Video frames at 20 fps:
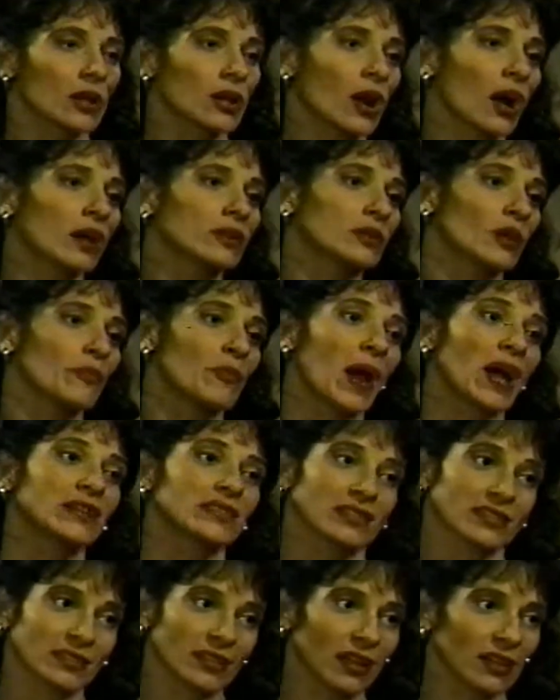God
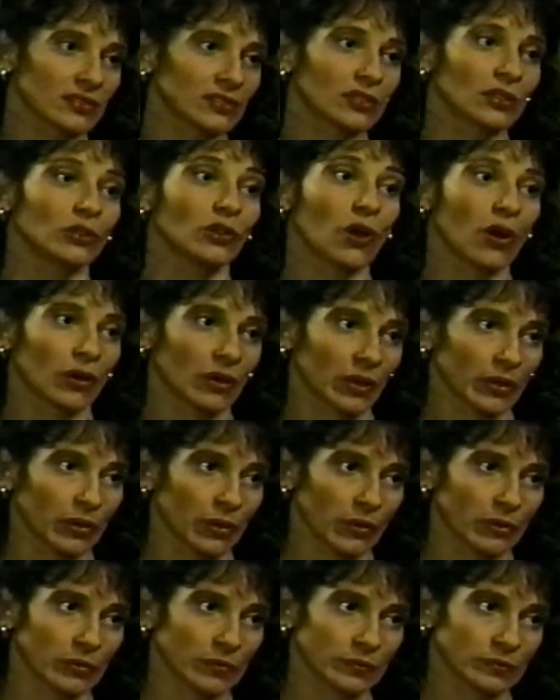abandoned us long ago.